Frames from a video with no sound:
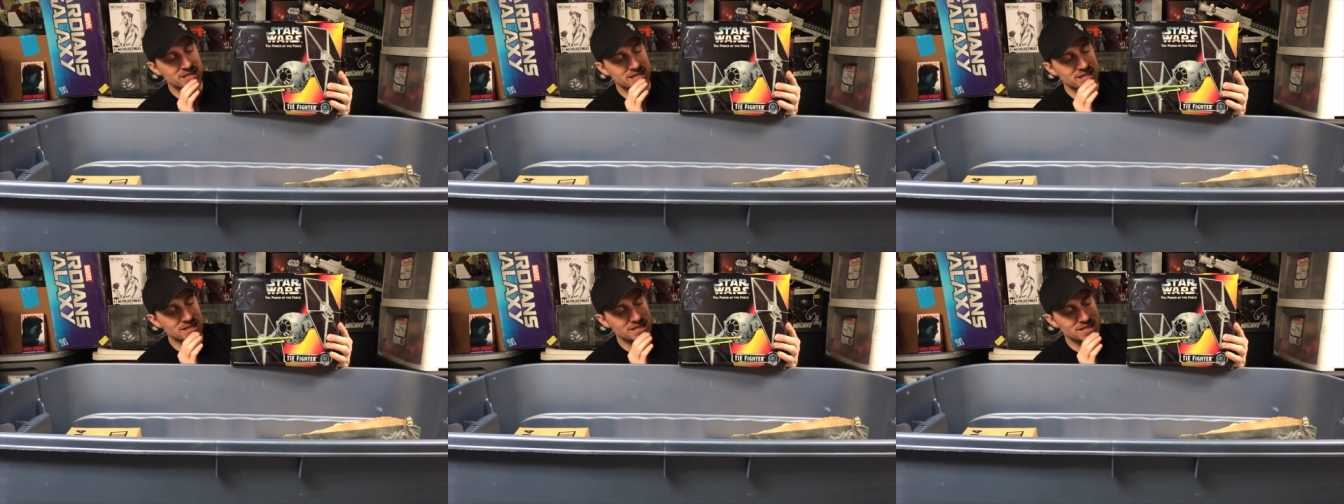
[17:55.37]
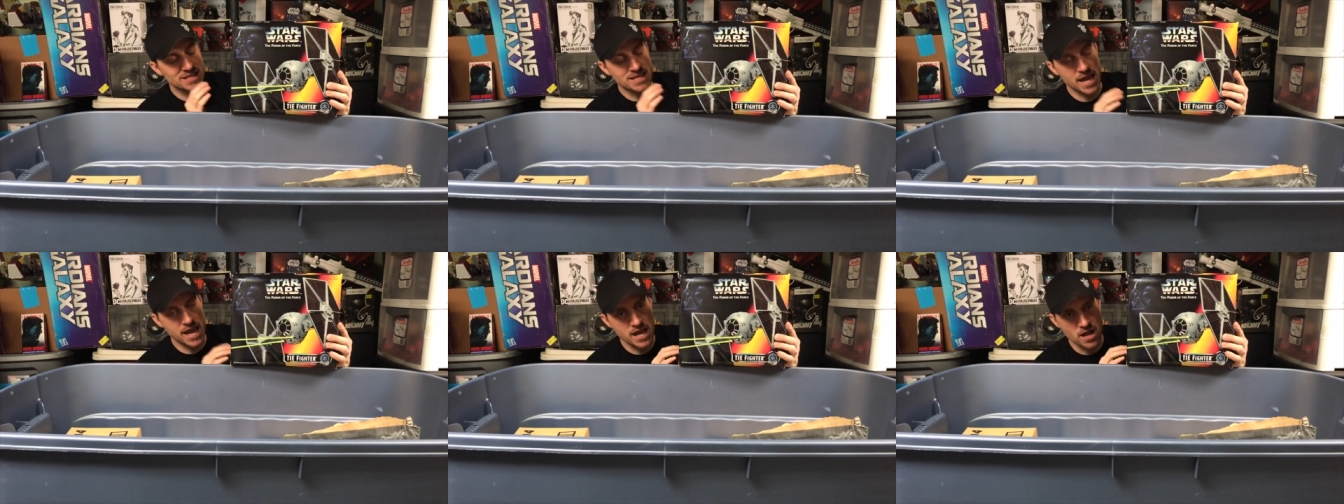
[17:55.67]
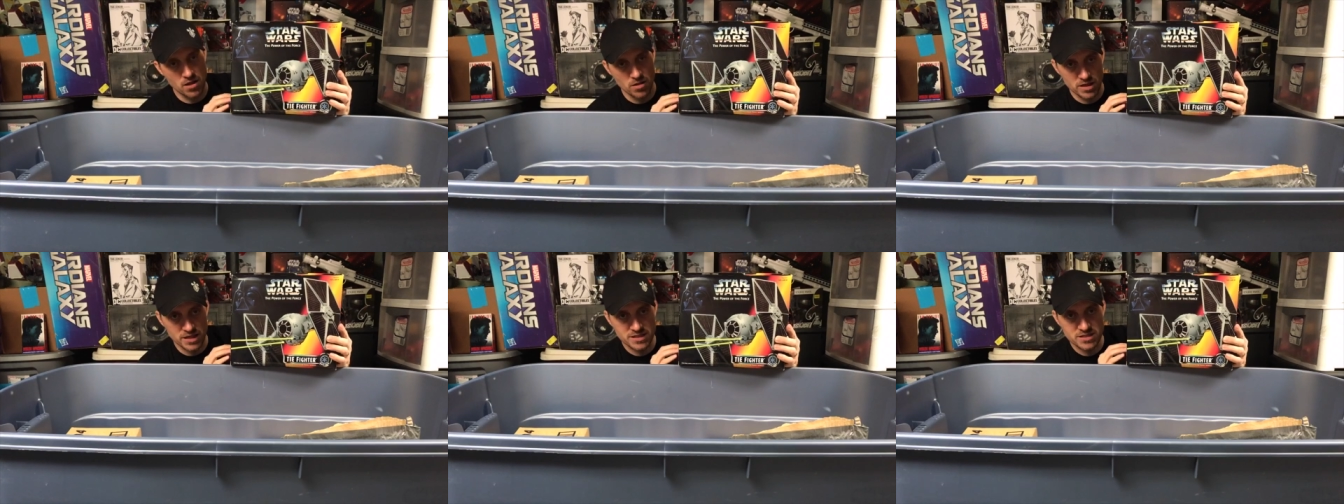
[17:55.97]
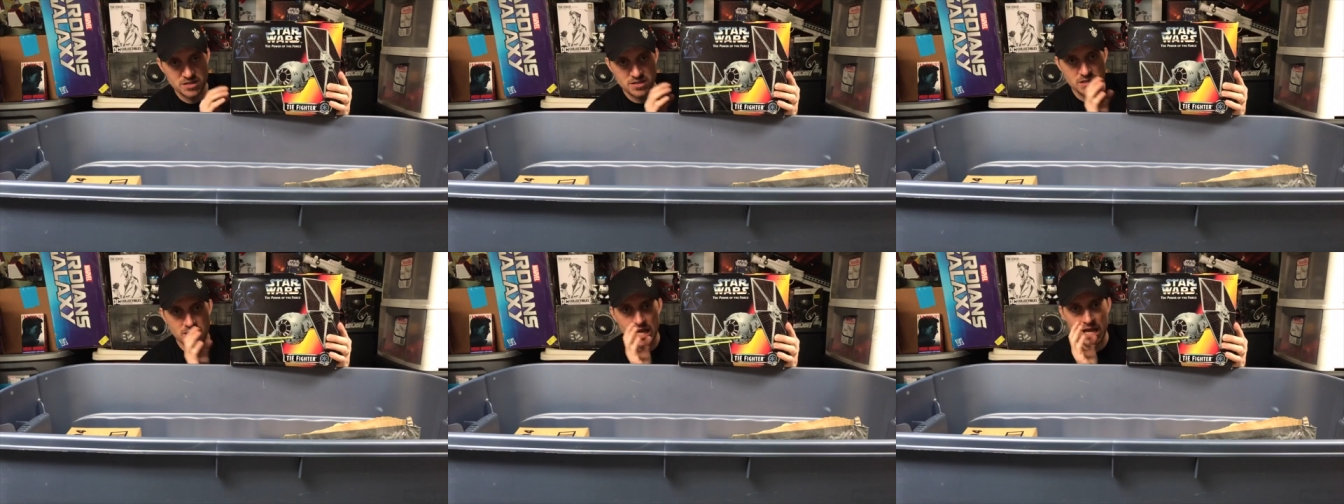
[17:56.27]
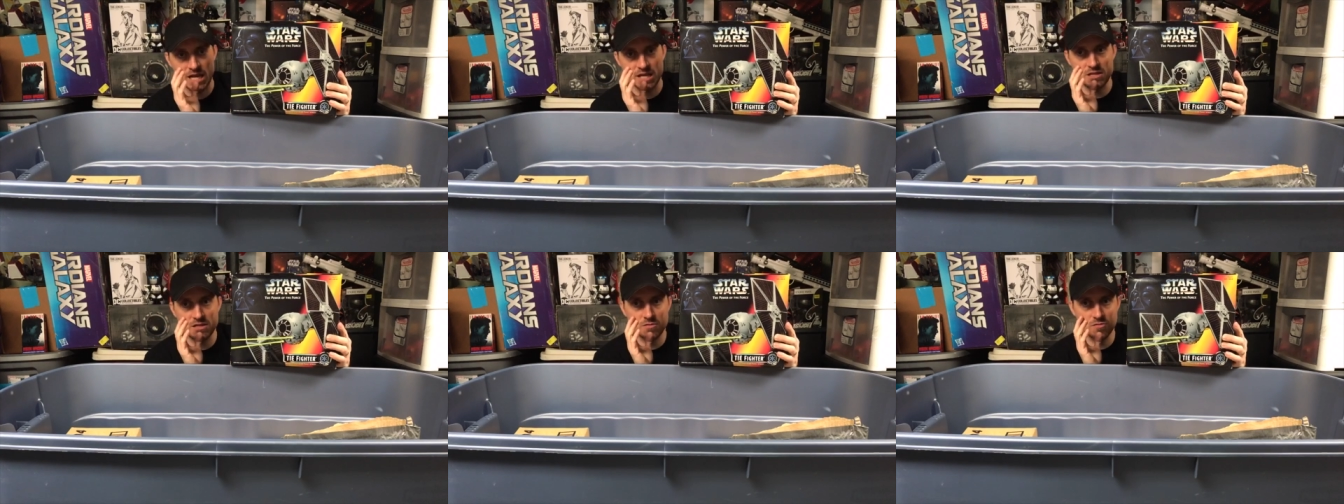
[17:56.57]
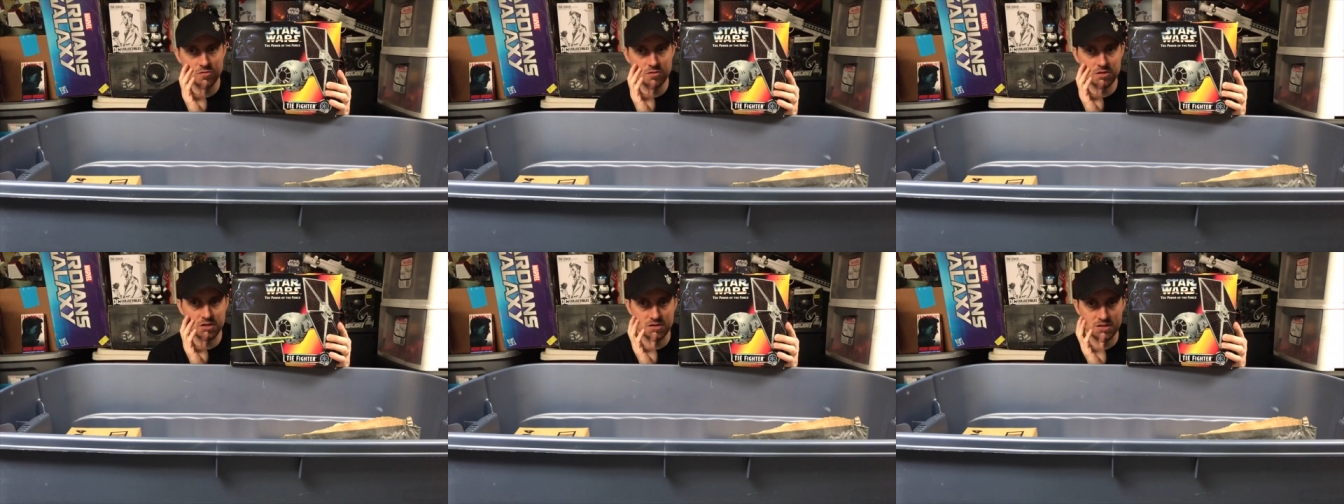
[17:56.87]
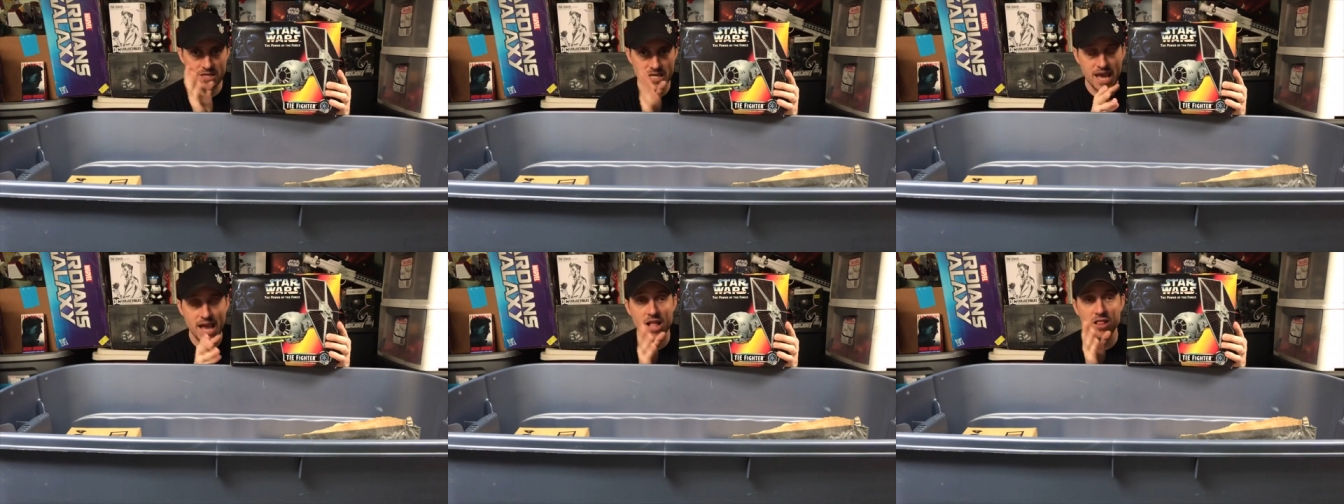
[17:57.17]
to scale. It's to
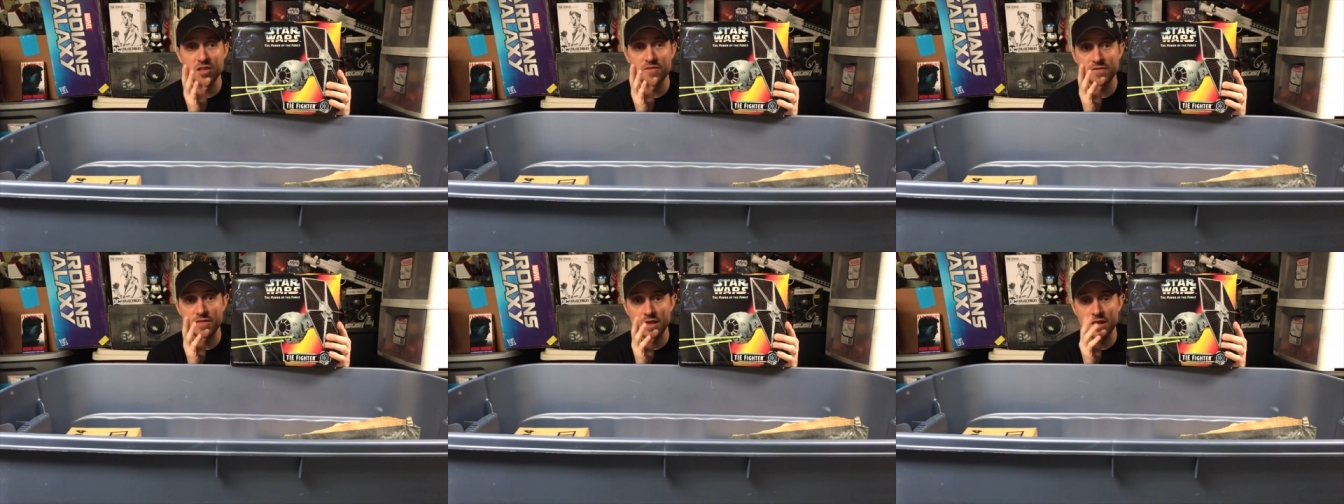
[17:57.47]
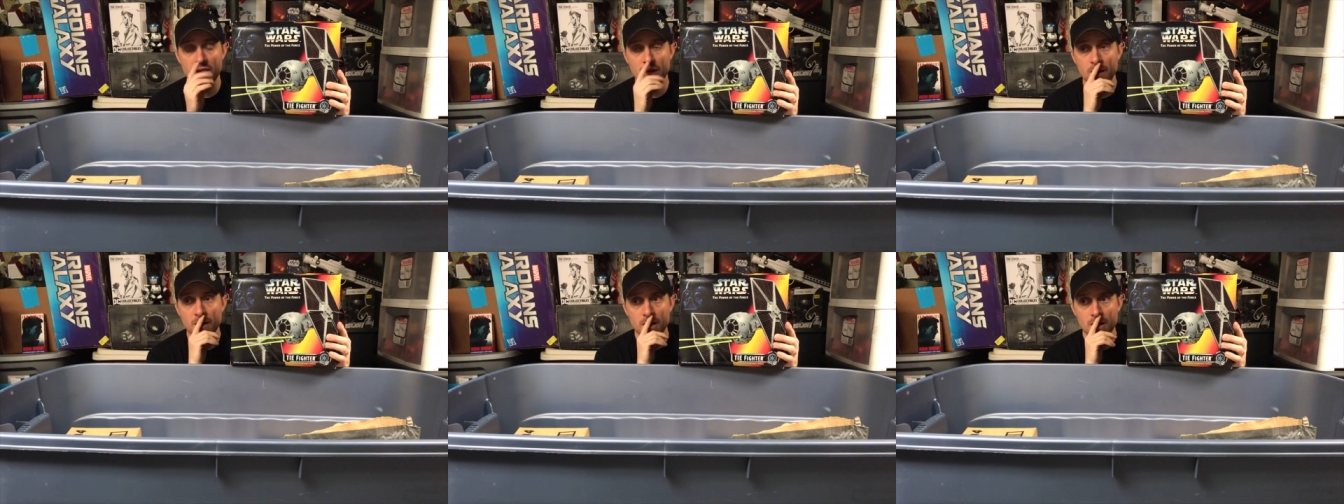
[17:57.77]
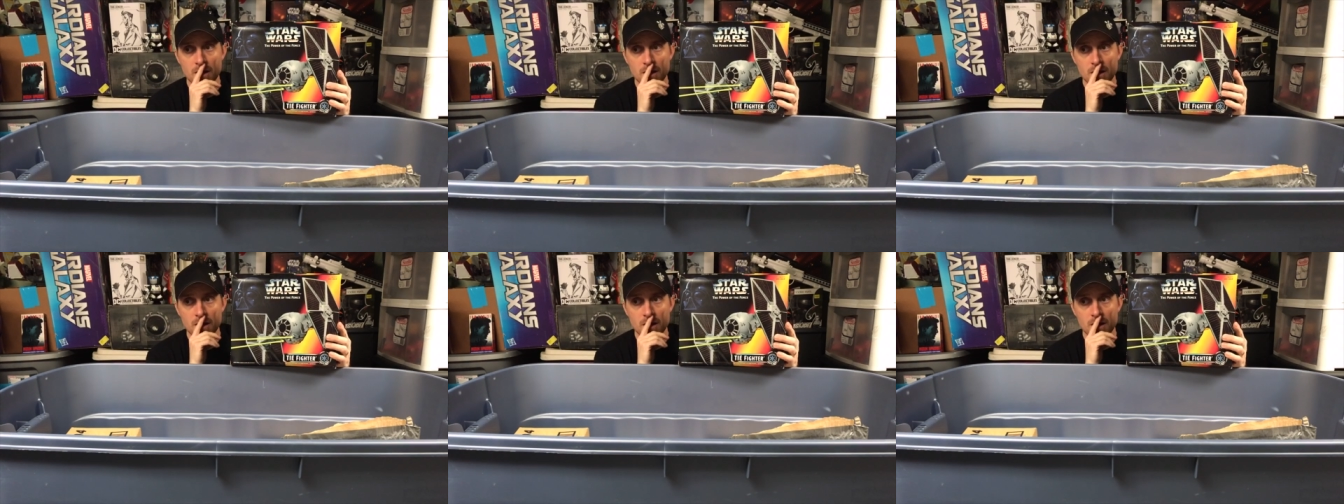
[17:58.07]
scale of the...